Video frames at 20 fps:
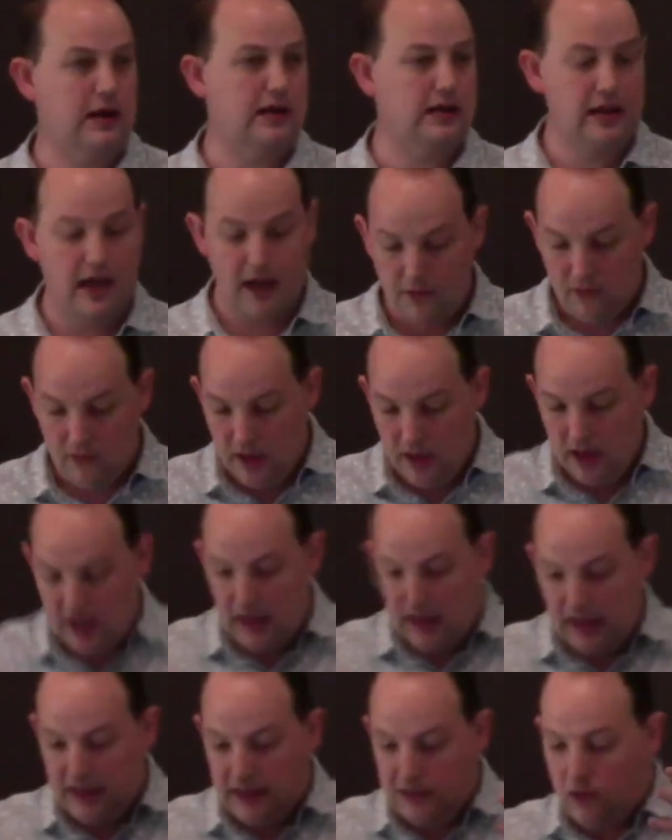Now,
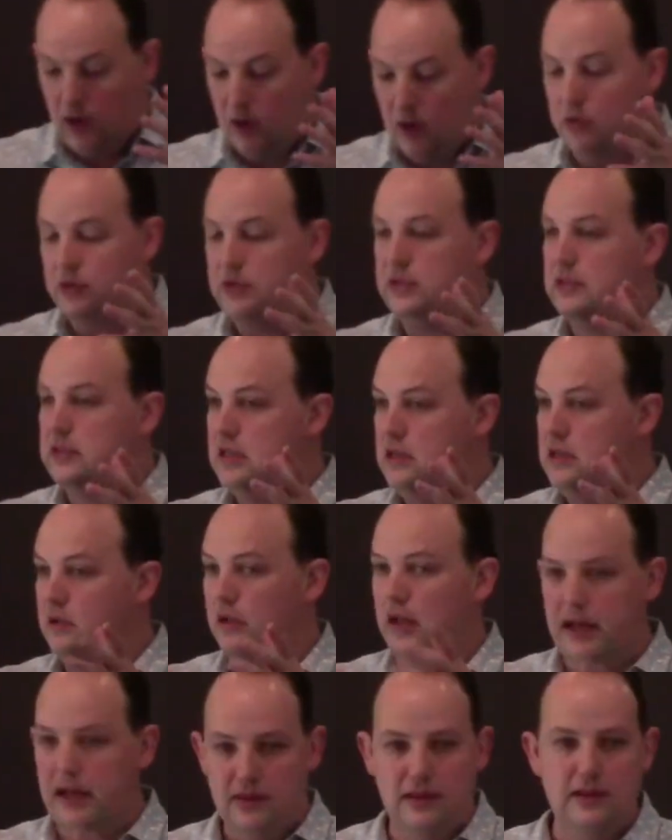Israel was
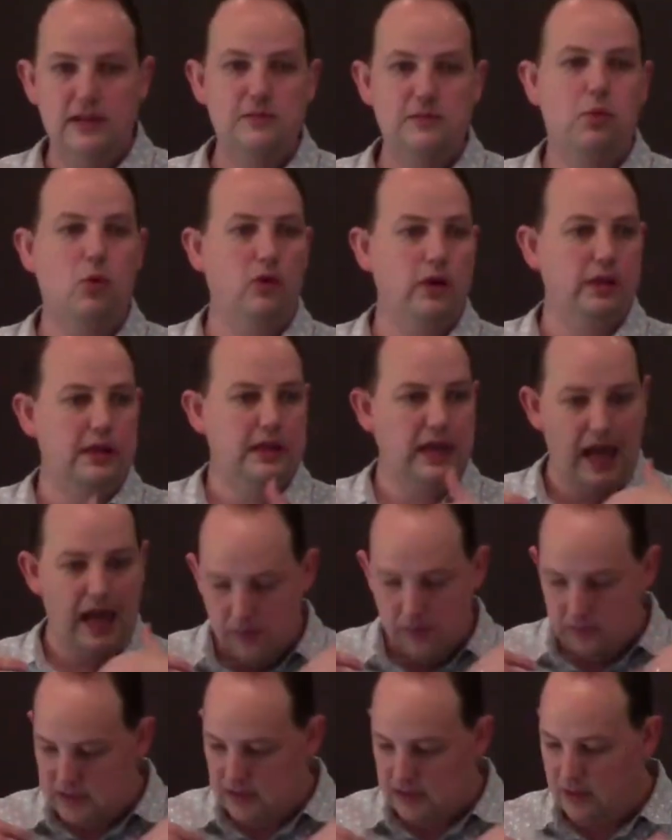still at this point
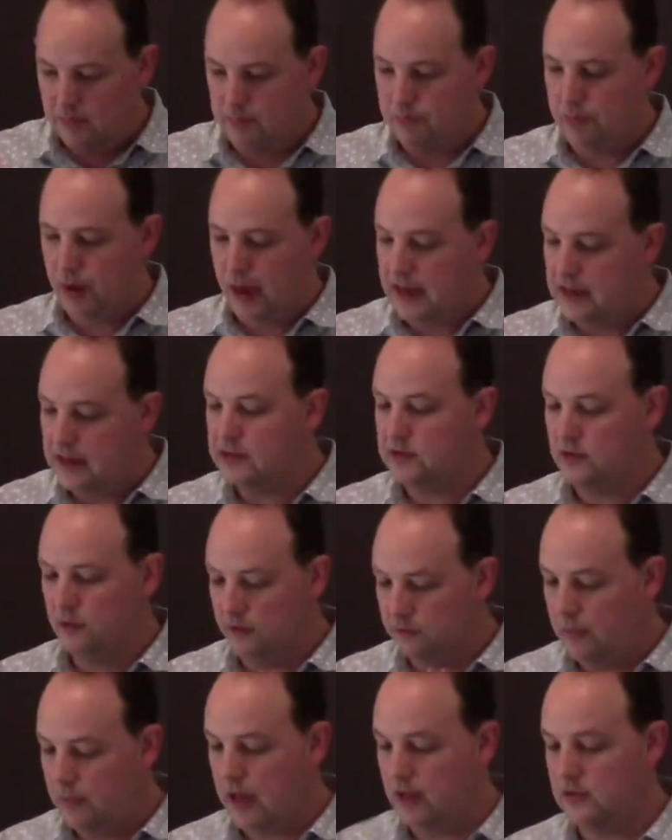camped at the base
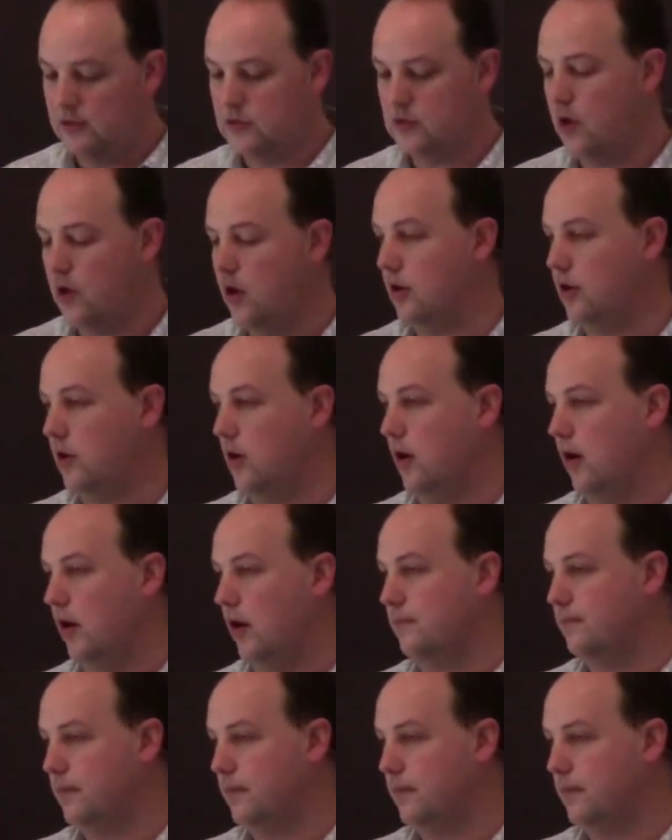of Mount Sinai.